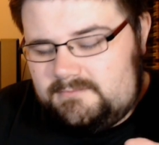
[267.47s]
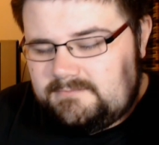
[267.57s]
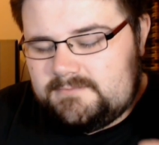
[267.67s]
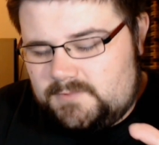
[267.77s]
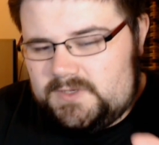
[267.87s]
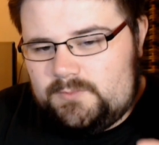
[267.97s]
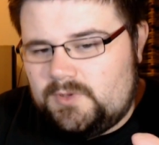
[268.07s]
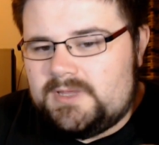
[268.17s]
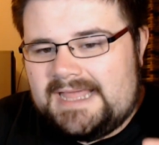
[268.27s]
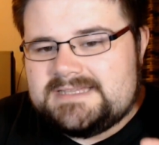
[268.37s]

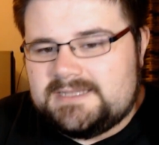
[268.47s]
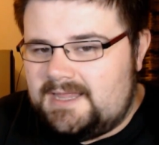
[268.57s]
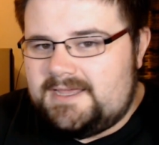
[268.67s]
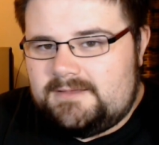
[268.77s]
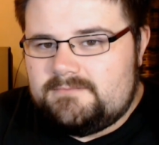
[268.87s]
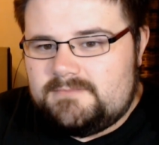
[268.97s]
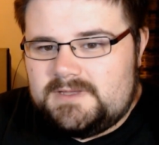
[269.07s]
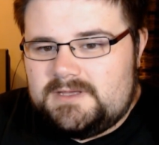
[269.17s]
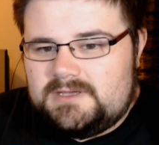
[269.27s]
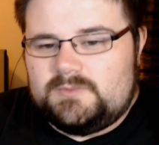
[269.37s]
we'll get to Light.
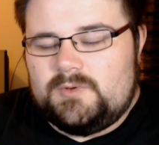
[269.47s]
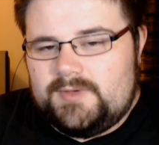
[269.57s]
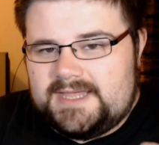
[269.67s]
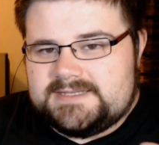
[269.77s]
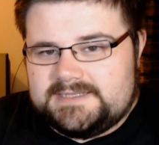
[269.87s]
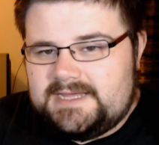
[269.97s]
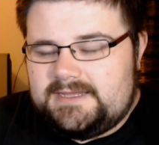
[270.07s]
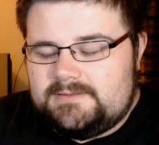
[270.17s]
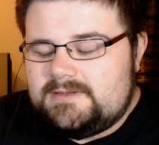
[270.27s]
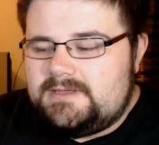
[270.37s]
We will get to
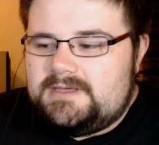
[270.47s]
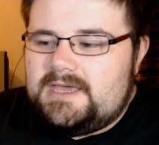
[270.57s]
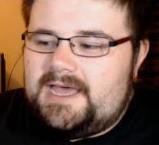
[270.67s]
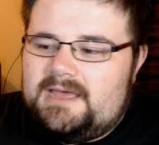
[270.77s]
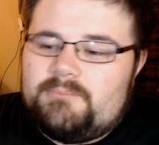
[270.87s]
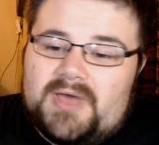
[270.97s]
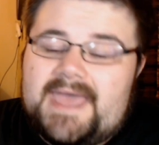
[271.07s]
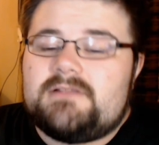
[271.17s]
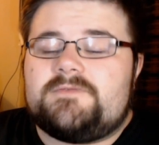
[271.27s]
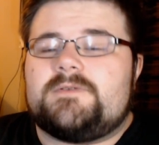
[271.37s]
Light. But
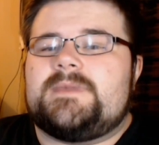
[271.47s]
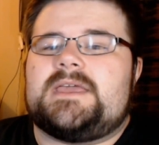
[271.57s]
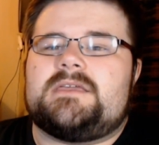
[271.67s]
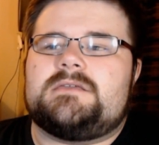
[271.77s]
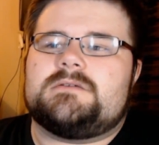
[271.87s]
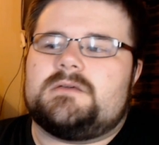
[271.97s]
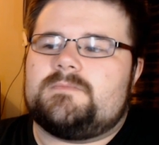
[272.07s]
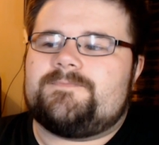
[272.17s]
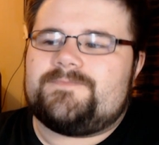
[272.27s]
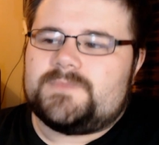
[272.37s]
L, for me,
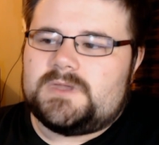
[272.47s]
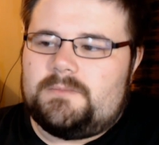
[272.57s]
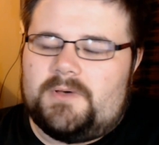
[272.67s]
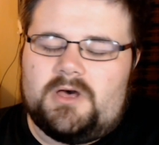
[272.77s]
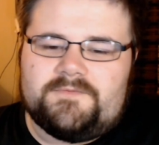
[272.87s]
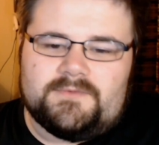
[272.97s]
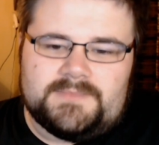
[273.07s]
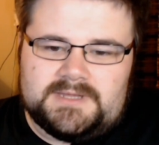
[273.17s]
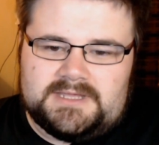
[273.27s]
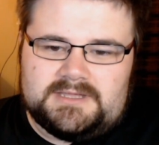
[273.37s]
apart
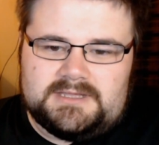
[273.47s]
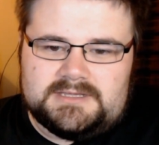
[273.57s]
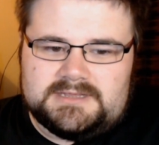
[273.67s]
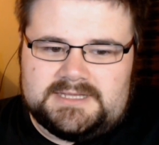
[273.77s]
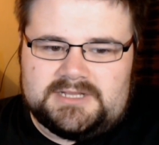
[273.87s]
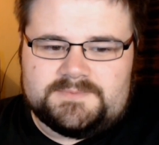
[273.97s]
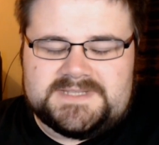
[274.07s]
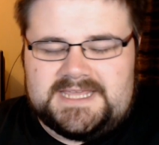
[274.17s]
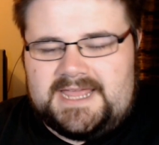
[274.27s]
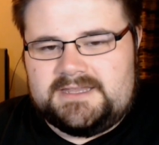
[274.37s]
from the lead up to
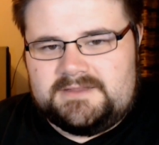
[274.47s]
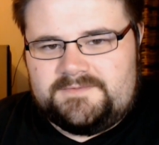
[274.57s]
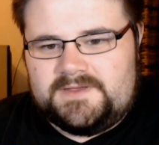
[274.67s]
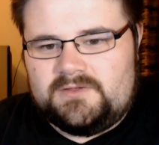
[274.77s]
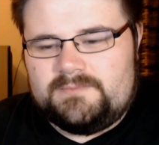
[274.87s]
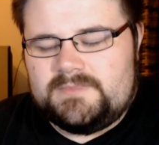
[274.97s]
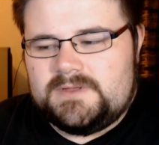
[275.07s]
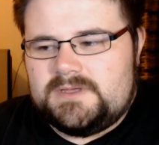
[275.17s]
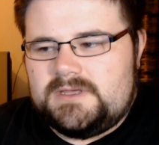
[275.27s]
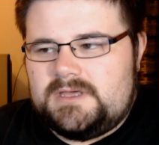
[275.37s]
the end of the film
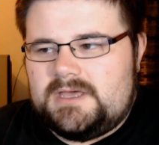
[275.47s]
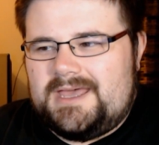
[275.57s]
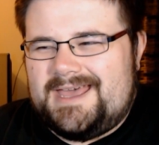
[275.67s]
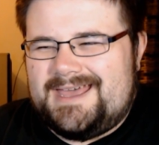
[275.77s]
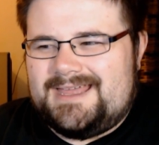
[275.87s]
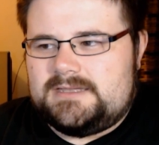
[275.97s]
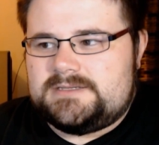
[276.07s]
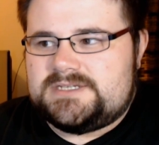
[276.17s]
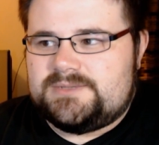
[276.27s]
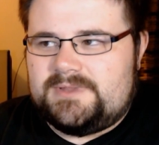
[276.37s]
and
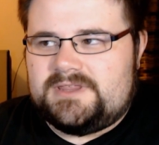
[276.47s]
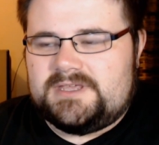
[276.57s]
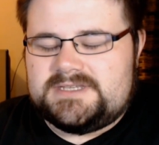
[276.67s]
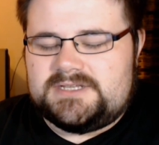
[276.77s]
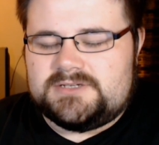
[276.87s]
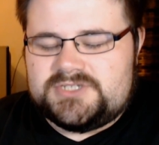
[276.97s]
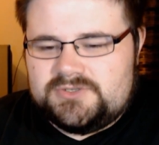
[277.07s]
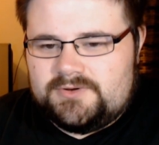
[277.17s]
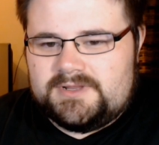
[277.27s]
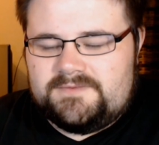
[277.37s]
some of the things he does
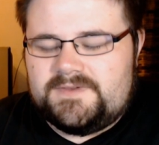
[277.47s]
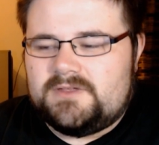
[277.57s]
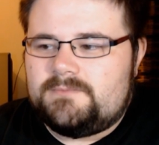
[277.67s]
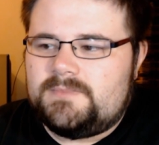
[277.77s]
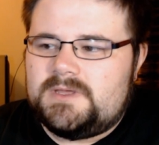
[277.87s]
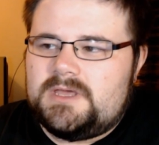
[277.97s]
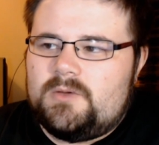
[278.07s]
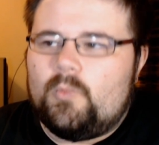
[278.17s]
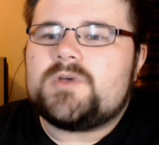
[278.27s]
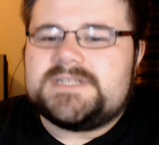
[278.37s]
during the film,
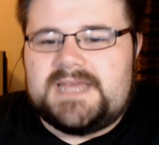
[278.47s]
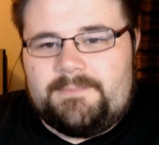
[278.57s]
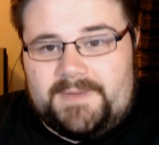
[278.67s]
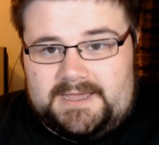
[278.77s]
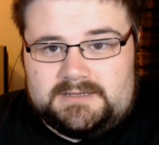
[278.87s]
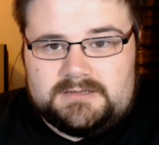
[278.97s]
wasn't that bad.